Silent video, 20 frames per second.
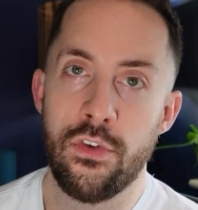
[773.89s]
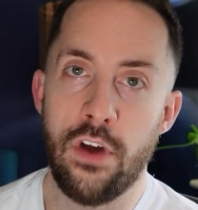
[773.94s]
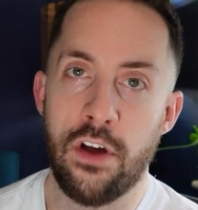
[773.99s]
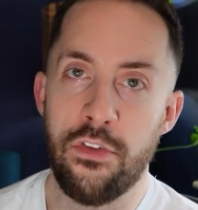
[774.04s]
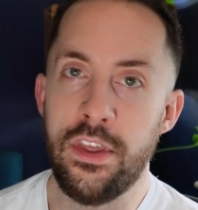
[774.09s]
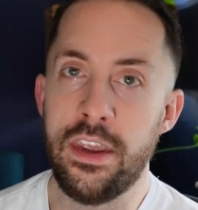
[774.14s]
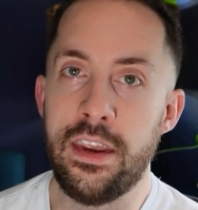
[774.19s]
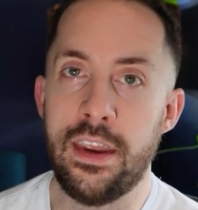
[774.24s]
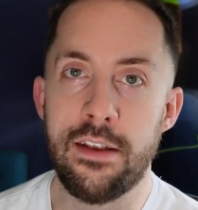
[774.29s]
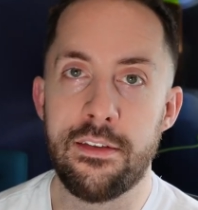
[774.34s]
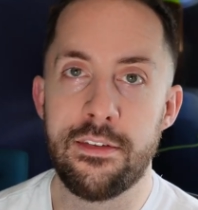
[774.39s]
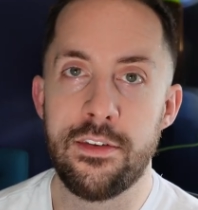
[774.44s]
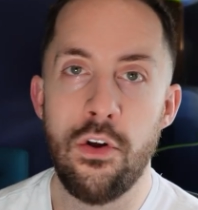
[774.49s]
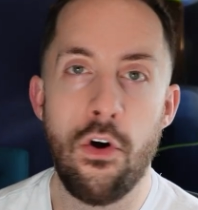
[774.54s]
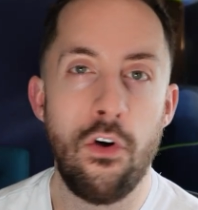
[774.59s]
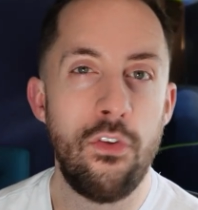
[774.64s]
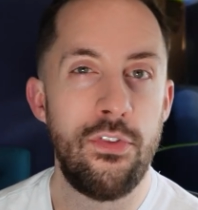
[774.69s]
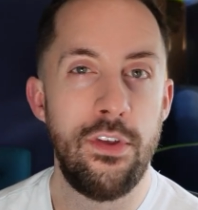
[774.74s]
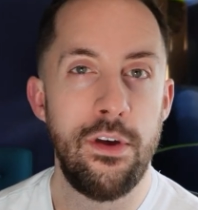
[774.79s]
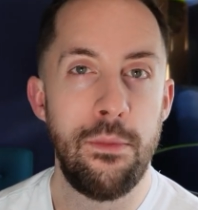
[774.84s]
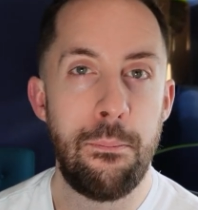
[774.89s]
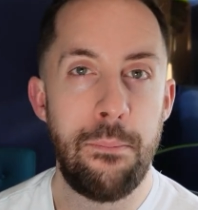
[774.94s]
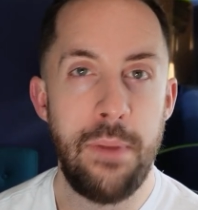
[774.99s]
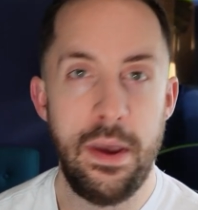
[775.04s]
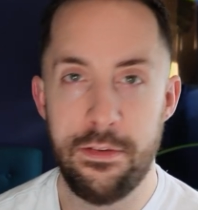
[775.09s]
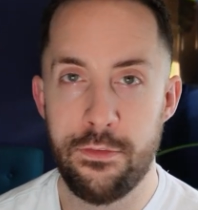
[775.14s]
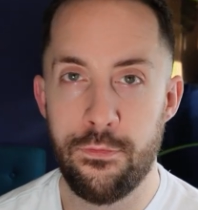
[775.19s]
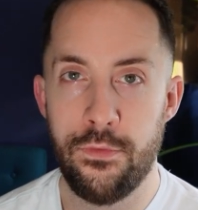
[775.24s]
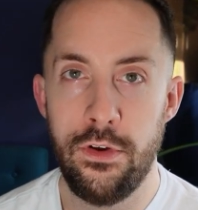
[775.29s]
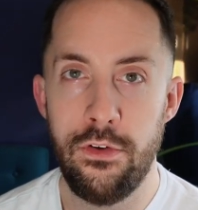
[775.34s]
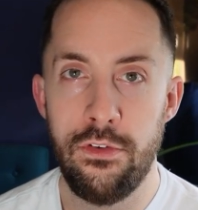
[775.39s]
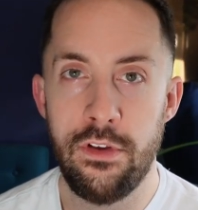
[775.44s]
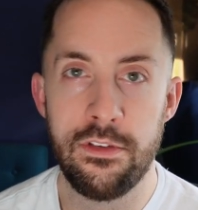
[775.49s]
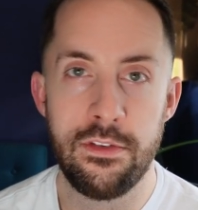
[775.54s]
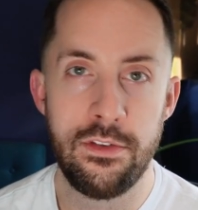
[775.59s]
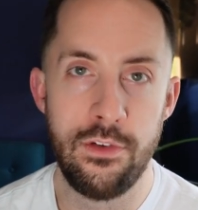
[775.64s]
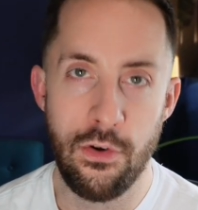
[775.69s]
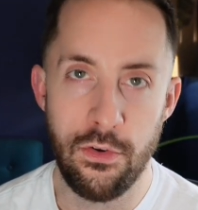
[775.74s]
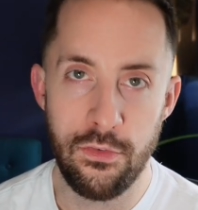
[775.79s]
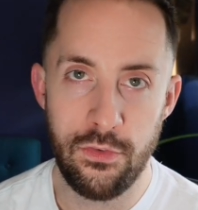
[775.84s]
I think it's not the best food,
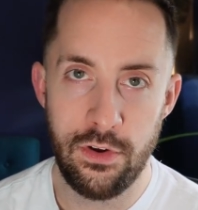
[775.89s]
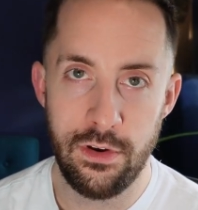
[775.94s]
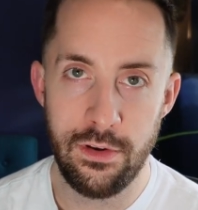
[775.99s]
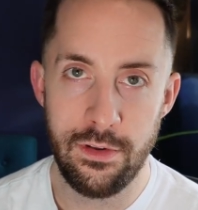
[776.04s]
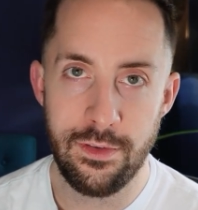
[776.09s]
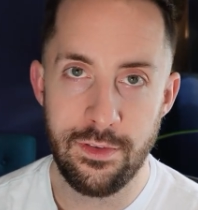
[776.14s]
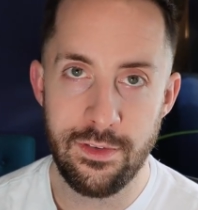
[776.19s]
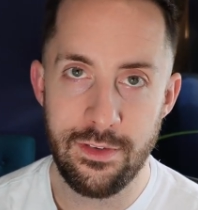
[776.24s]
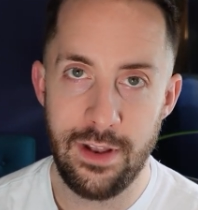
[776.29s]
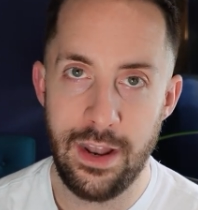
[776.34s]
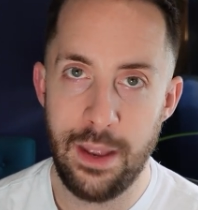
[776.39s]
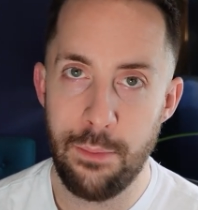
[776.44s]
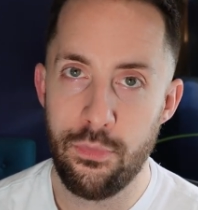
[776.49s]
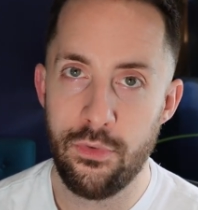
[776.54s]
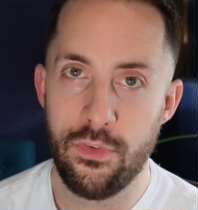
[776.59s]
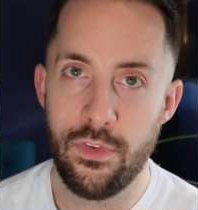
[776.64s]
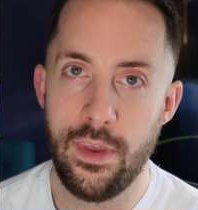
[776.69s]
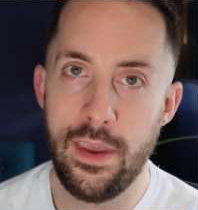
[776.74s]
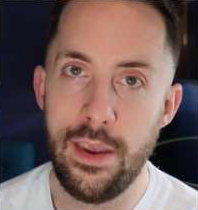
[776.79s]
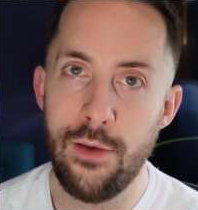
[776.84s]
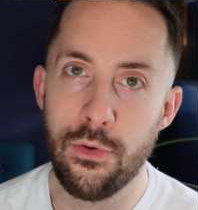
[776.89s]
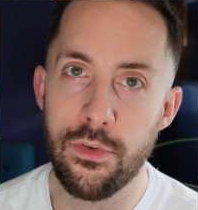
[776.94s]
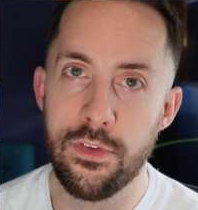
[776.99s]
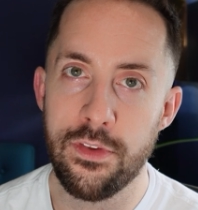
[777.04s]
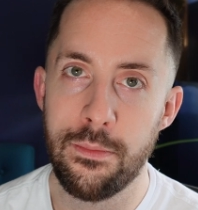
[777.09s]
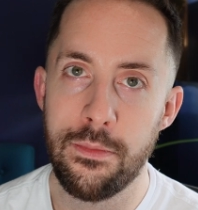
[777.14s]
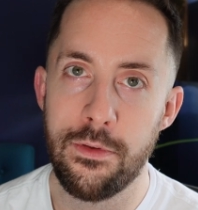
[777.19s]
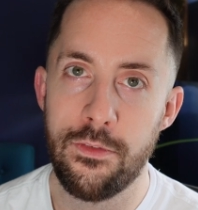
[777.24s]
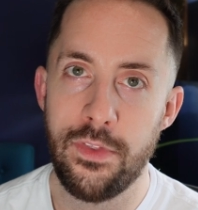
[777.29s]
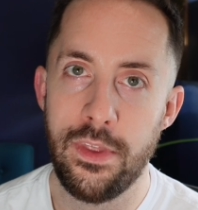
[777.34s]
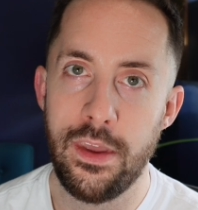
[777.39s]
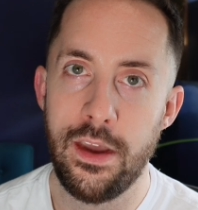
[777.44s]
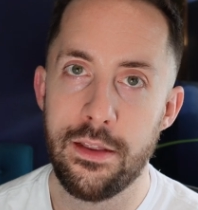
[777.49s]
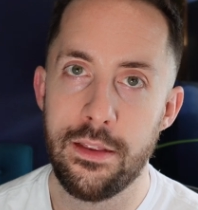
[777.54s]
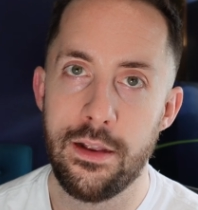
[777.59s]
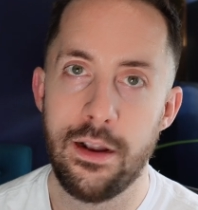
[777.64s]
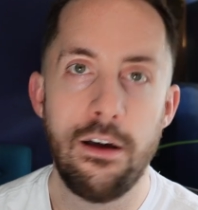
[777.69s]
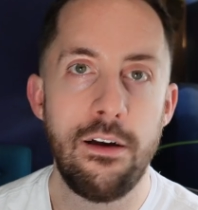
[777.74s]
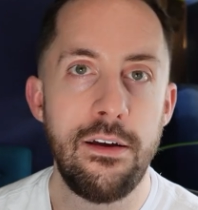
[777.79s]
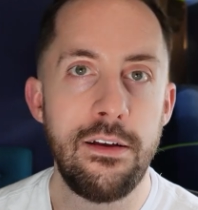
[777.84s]
it's not as good as Celebrity or some of the
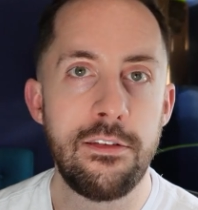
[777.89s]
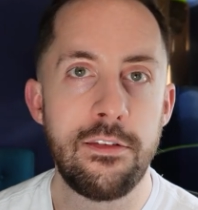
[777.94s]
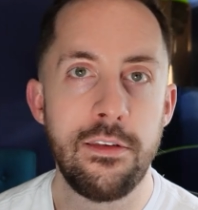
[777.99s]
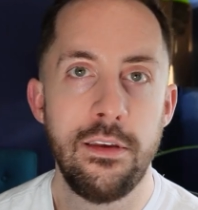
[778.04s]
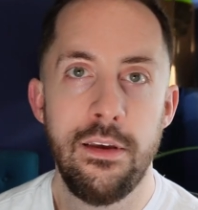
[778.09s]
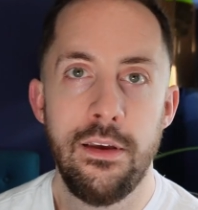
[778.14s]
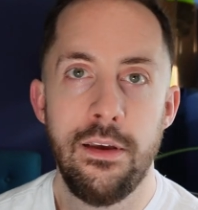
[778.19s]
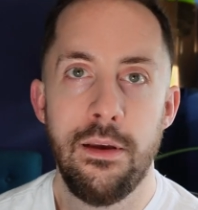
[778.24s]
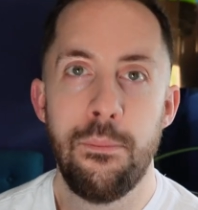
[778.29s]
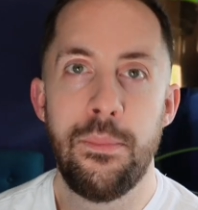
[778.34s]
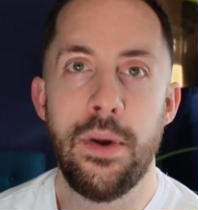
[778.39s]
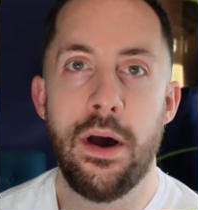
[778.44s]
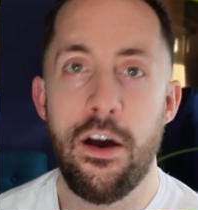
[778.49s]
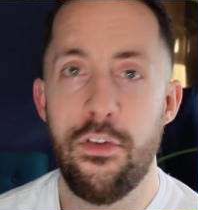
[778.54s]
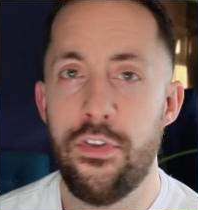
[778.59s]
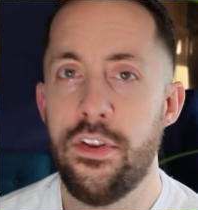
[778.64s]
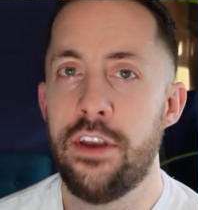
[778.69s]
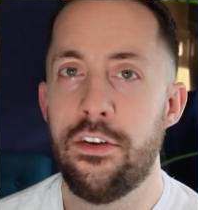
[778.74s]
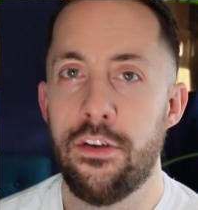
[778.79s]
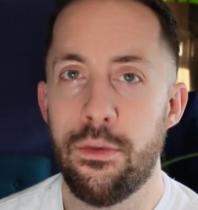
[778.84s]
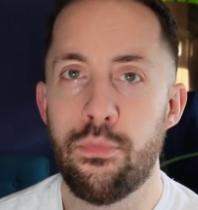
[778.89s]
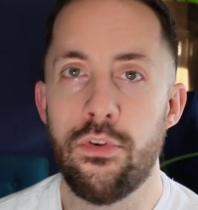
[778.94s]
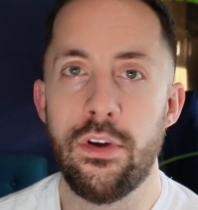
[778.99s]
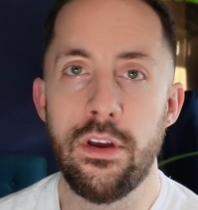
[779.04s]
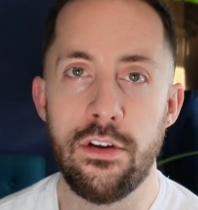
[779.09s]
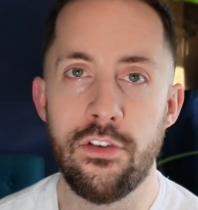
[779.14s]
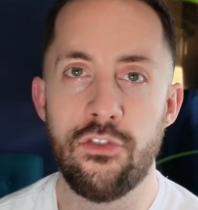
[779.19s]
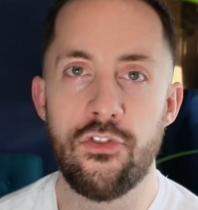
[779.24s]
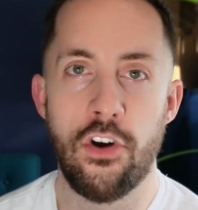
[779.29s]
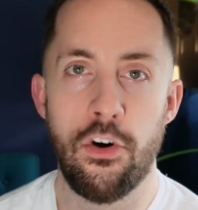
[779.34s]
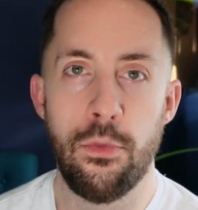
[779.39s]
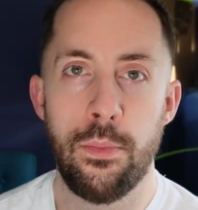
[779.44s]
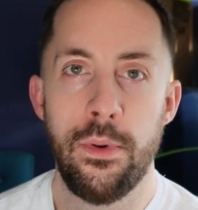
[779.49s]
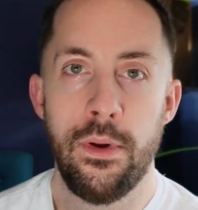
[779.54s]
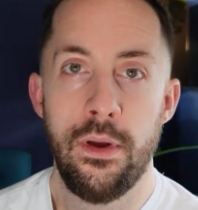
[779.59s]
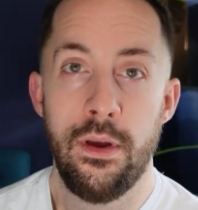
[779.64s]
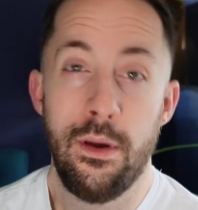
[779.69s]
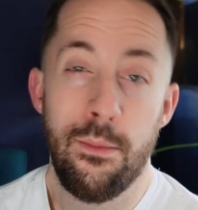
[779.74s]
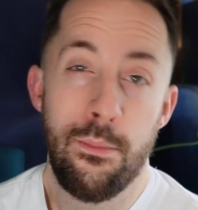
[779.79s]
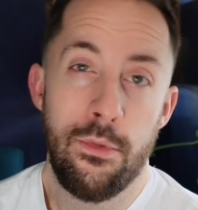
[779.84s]
other lines, but I think they do a pretty good job
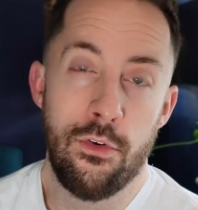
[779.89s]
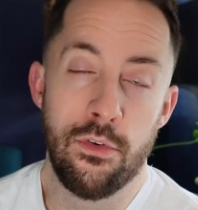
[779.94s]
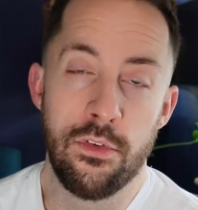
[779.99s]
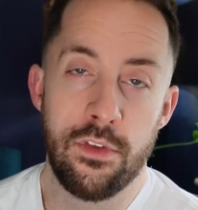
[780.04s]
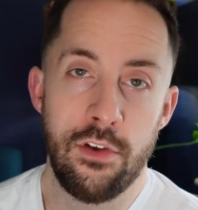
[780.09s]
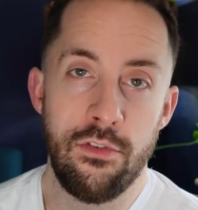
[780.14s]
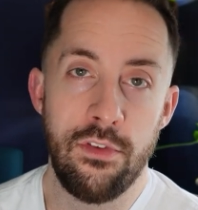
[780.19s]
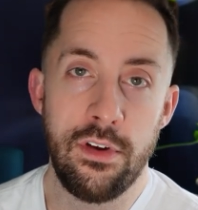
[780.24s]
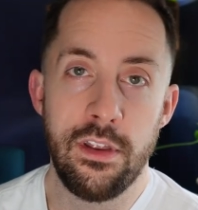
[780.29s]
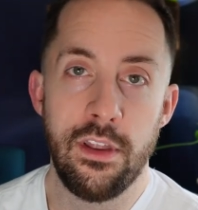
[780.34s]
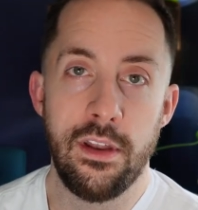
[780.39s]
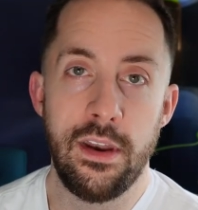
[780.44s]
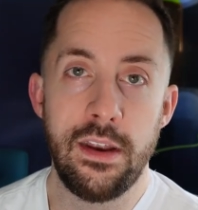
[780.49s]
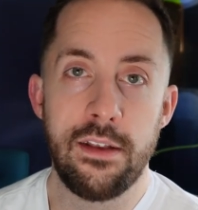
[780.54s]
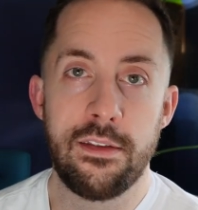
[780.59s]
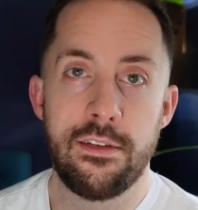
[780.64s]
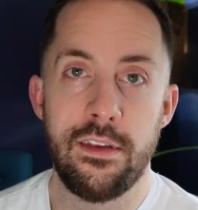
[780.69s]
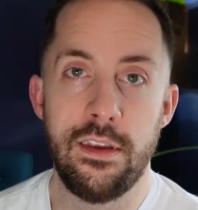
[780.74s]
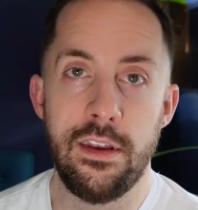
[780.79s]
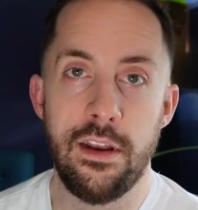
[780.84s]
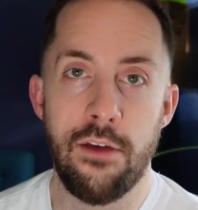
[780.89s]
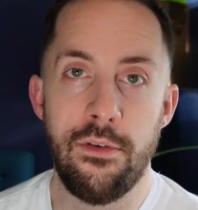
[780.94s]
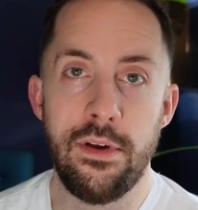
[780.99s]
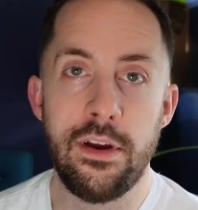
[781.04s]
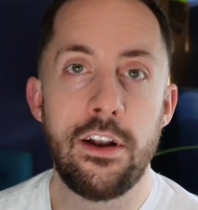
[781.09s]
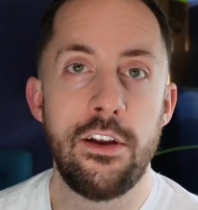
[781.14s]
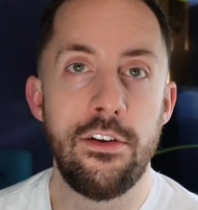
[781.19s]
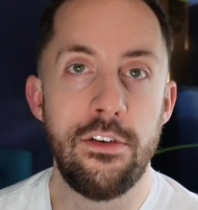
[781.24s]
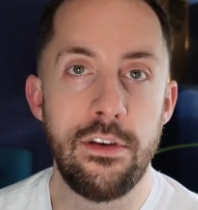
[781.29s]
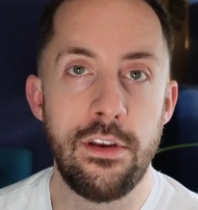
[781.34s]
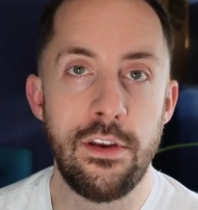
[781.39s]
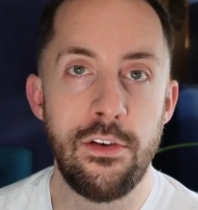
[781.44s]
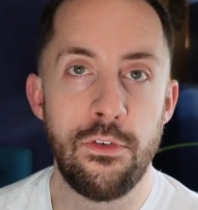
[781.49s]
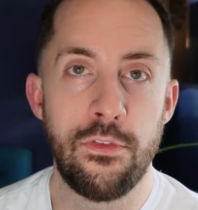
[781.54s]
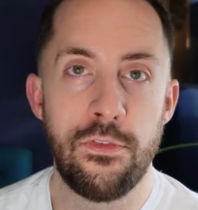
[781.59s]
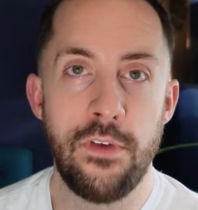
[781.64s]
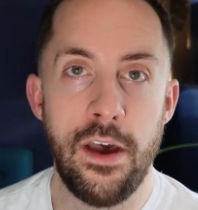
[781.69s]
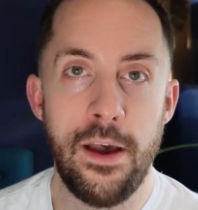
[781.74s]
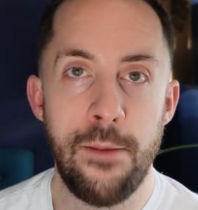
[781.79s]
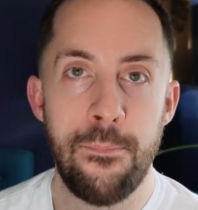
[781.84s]
considering that it's included in your
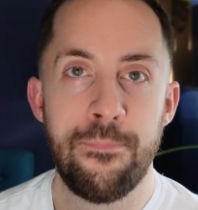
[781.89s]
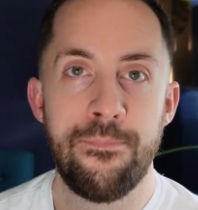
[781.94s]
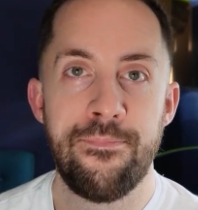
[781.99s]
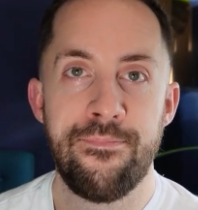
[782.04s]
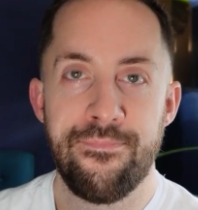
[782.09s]
fare.